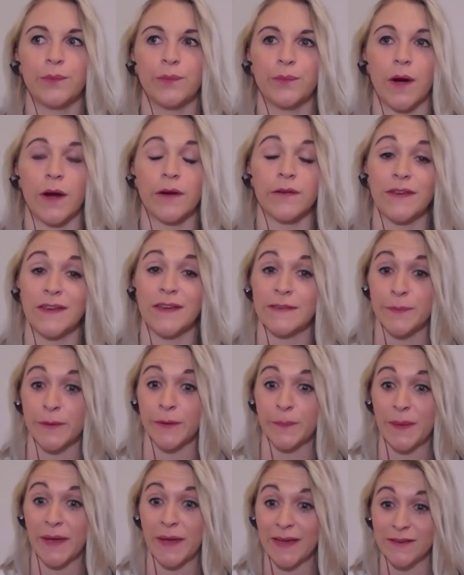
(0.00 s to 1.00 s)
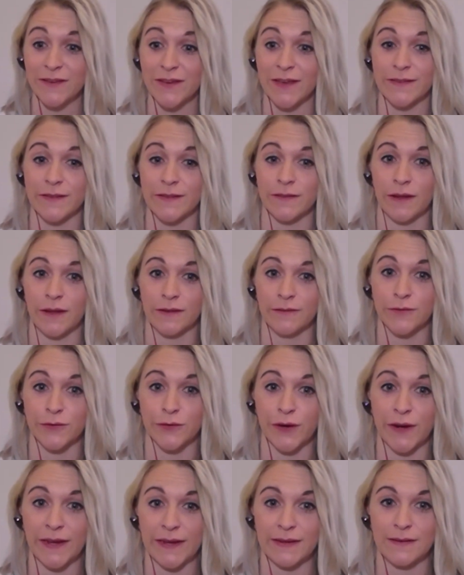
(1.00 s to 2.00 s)
our Facebook page has a lot of
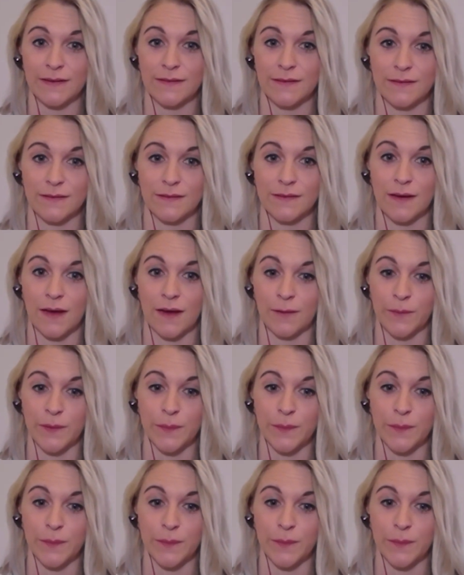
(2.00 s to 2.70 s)
great uh, we